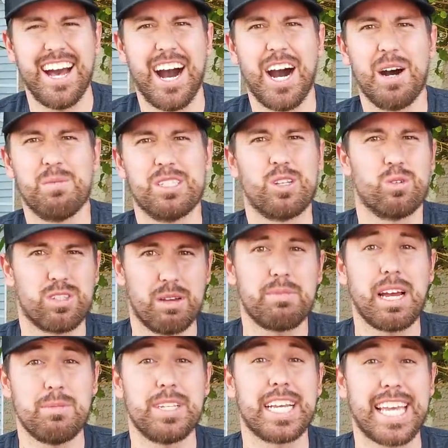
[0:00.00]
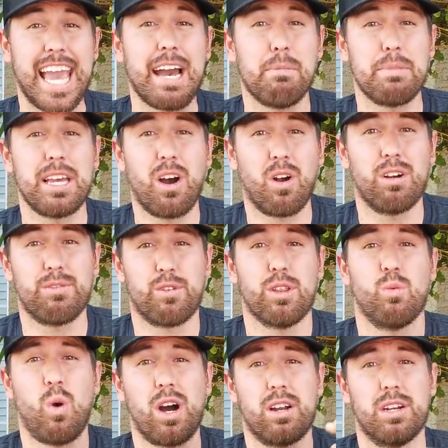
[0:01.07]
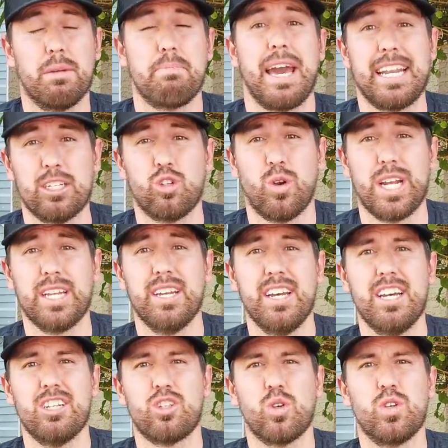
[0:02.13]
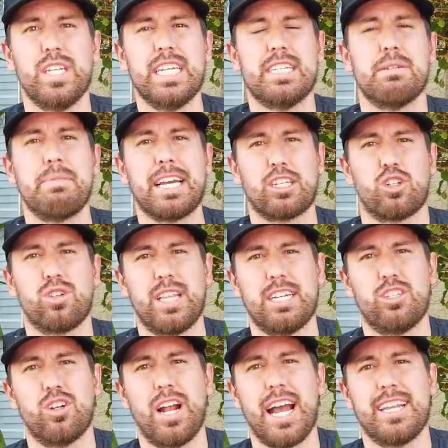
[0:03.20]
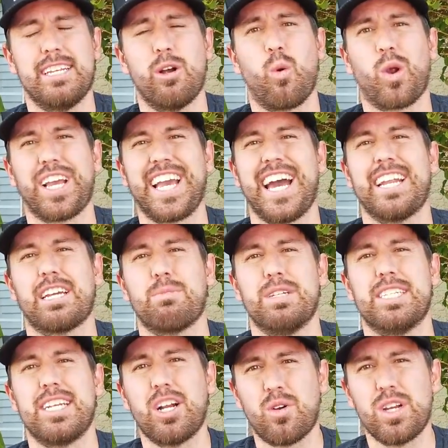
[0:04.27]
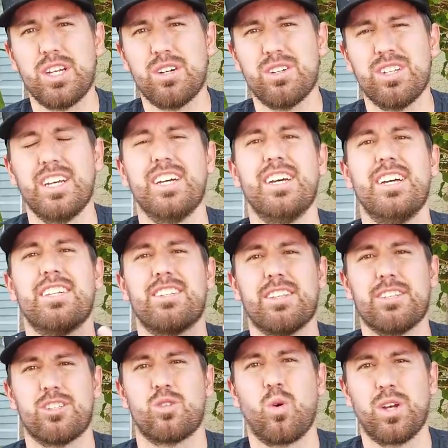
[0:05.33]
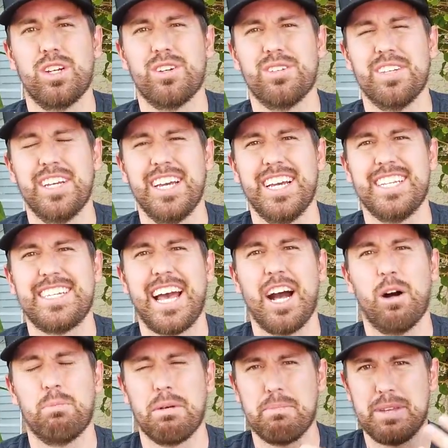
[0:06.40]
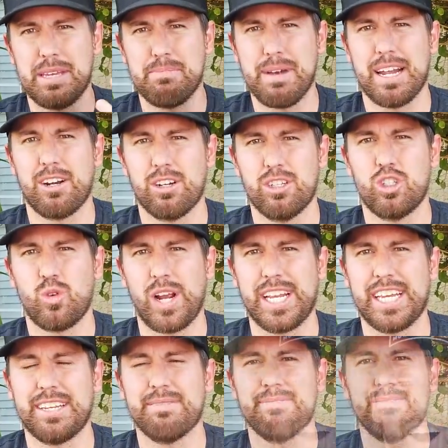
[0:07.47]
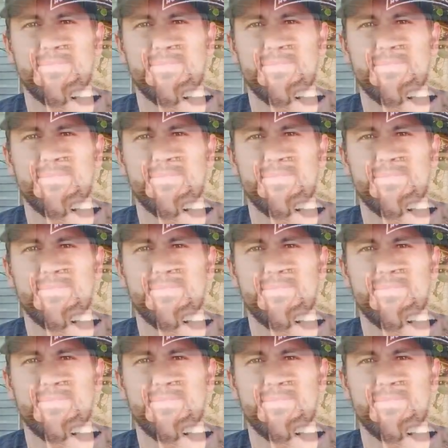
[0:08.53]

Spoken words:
And so sometimes it can be hard for the water to penetrate. So you need to make sure that you're adding organic material to the soil to help it be better draining.